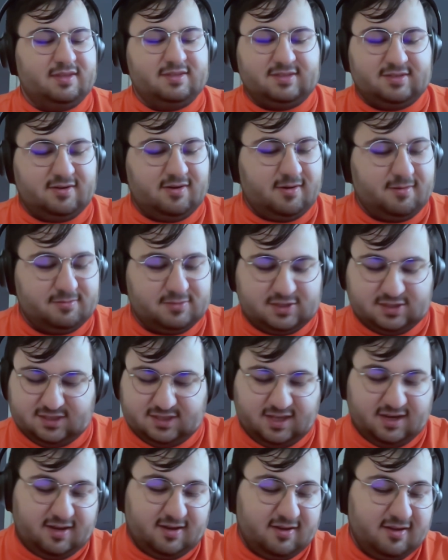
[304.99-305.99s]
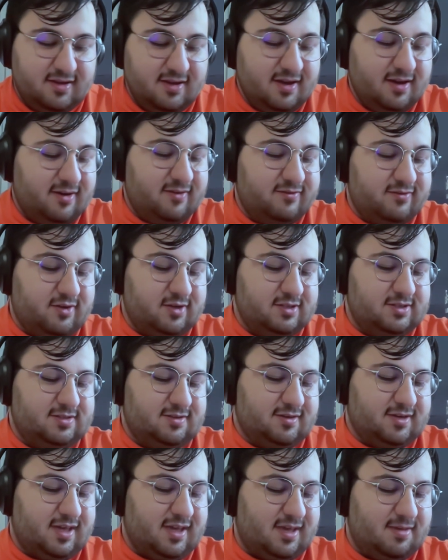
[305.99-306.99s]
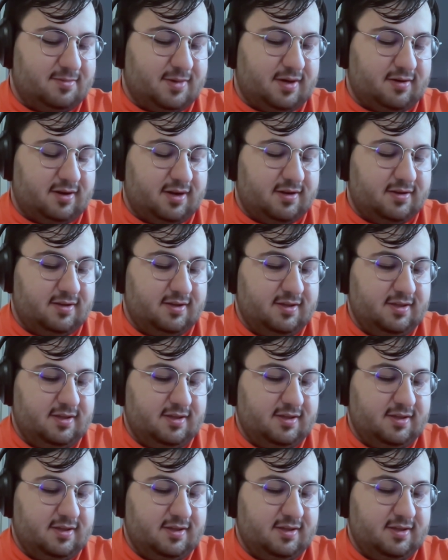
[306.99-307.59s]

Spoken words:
so I'm just going to avoid talking about it.